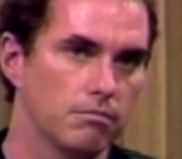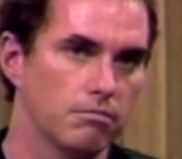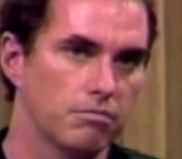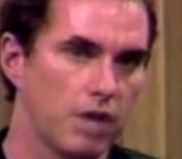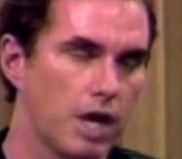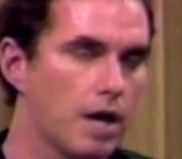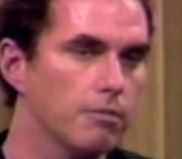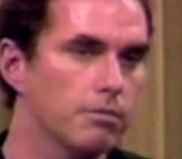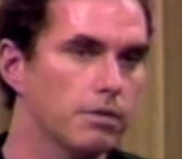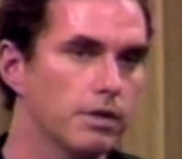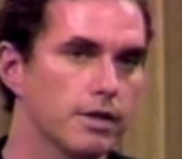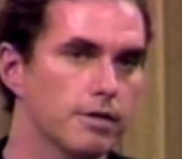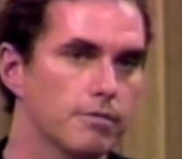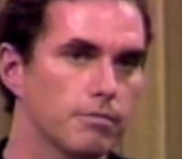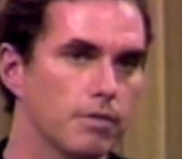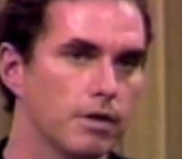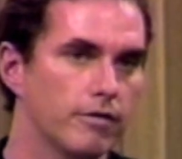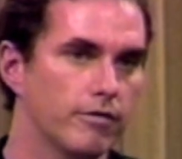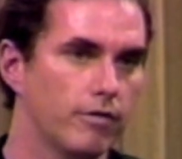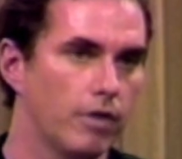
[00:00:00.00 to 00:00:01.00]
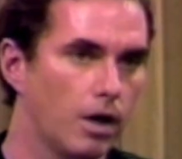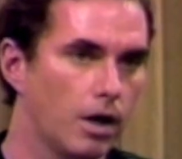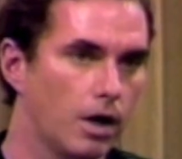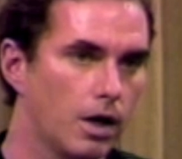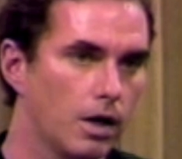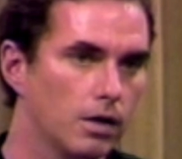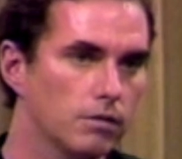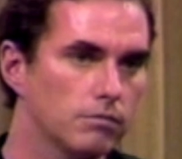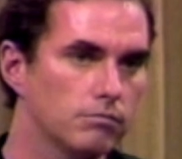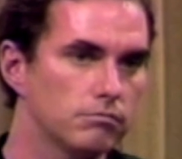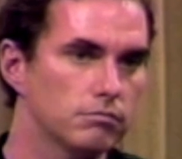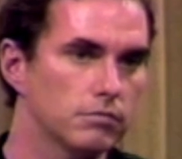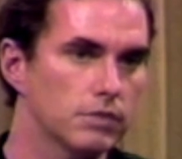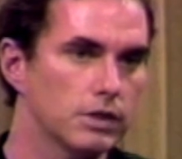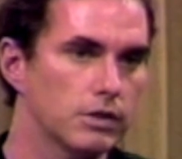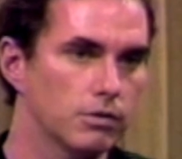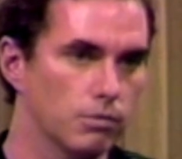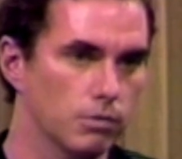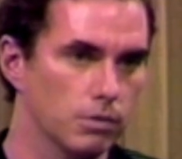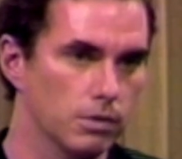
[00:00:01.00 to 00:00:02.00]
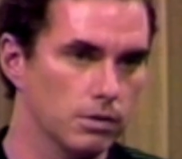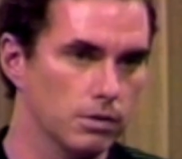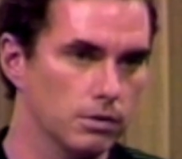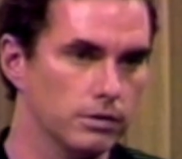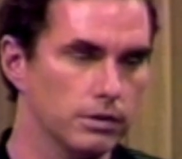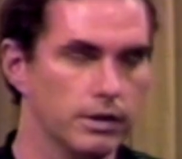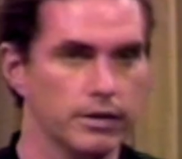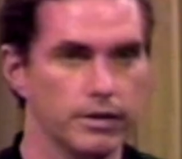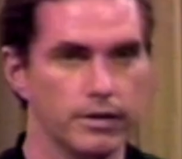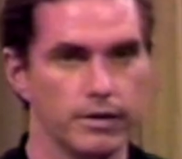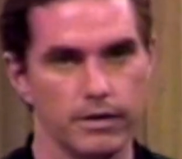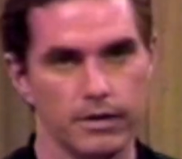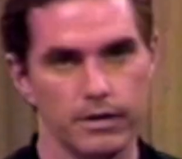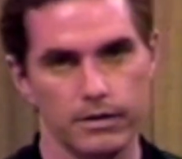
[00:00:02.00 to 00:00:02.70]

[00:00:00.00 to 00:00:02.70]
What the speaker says: probably above all in the world and